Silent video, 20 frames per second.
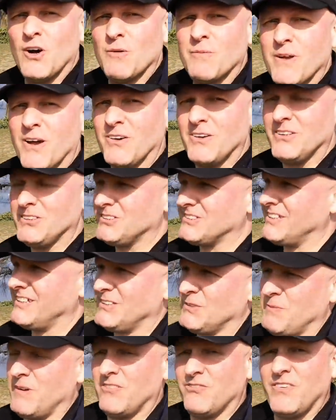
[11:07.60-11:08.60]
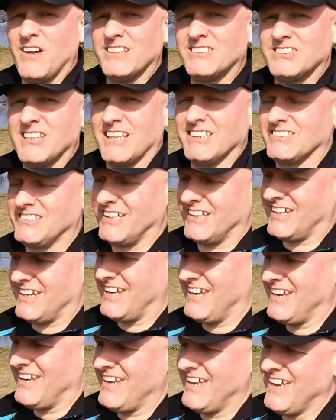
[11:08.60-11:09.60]
though, I'll be honest. It's been fantastic.
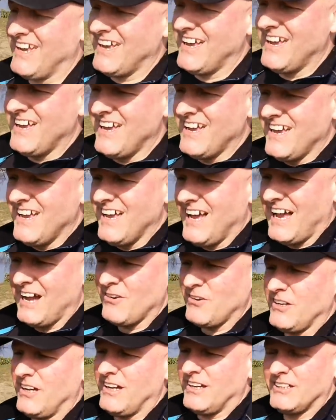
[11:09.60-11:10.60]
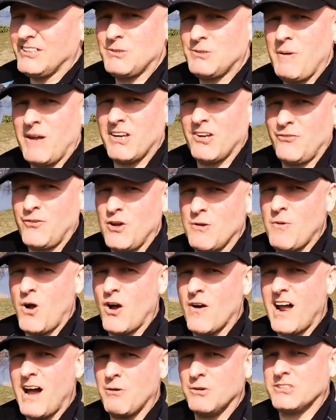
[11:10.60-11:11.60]
I'm going to spend a few
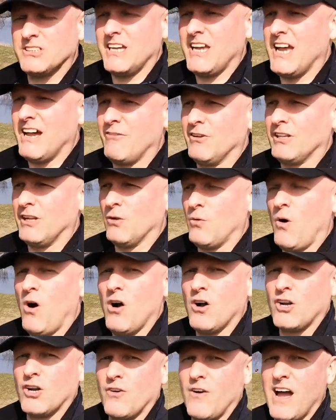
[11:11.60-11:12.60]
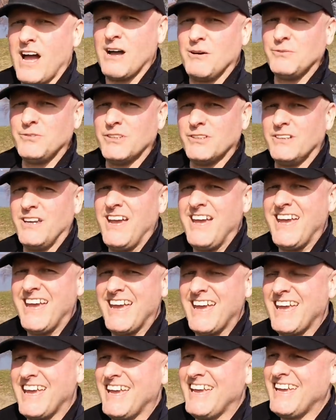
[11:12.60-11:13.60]
more hours here, have a little walk around and
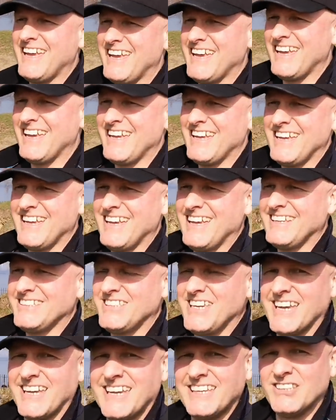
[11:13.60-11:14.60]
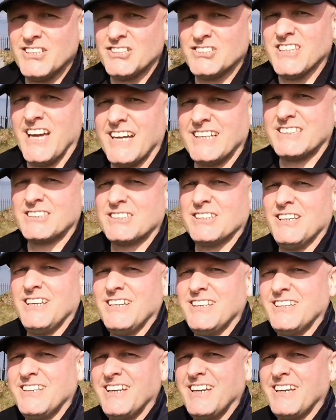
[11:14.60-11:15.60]
take in the sights.
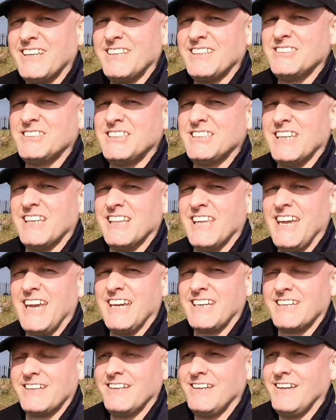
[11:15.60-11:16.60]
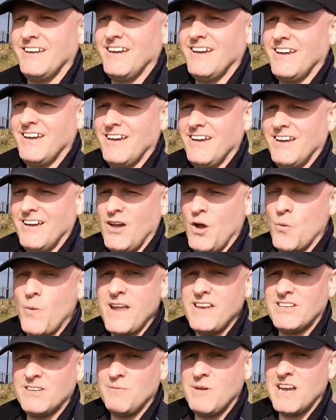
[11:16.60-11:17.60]
You can see Lake
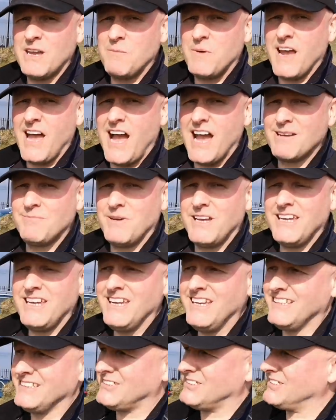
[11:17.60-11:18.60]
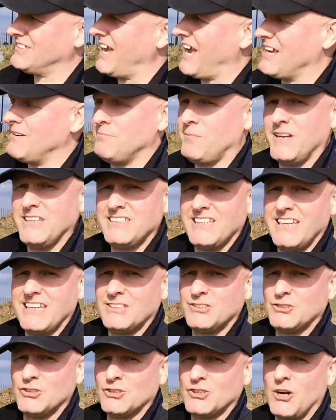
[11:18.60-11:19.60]
Windermere behind me. It's getting
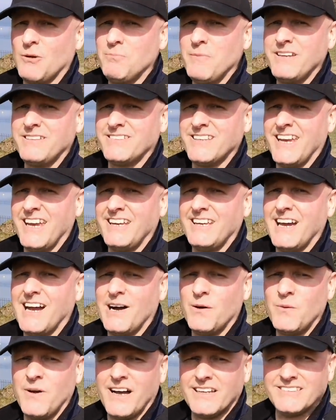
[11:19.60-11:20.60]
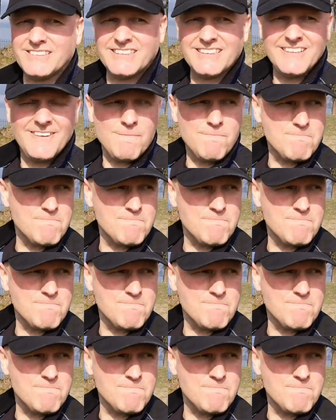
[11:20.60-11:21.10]
busy. It's just gone midday now and